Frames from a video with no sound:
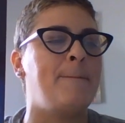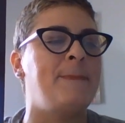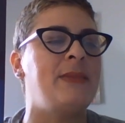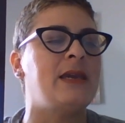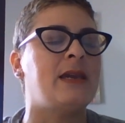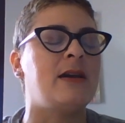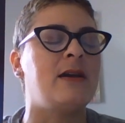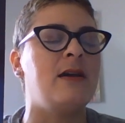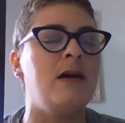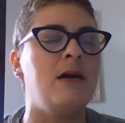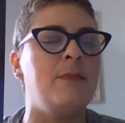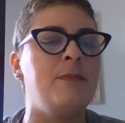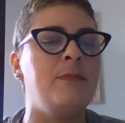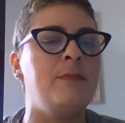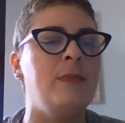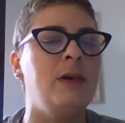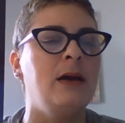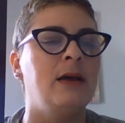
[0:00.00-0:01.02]

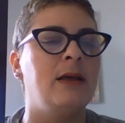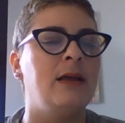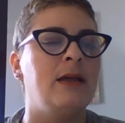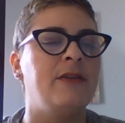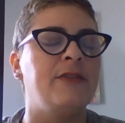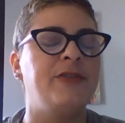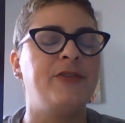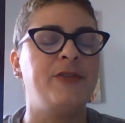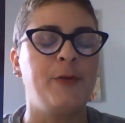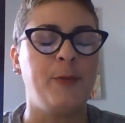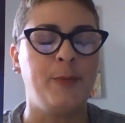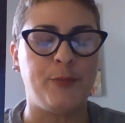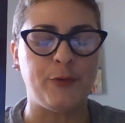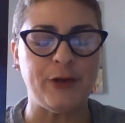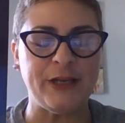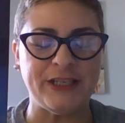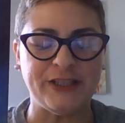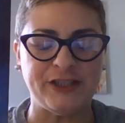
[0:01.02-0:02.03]
become the
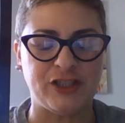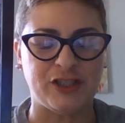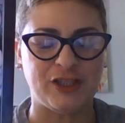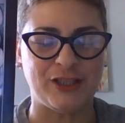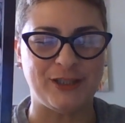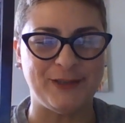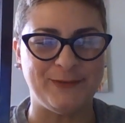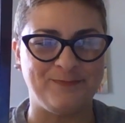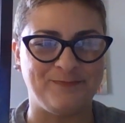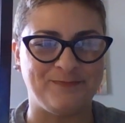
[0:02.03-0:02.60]
bridge.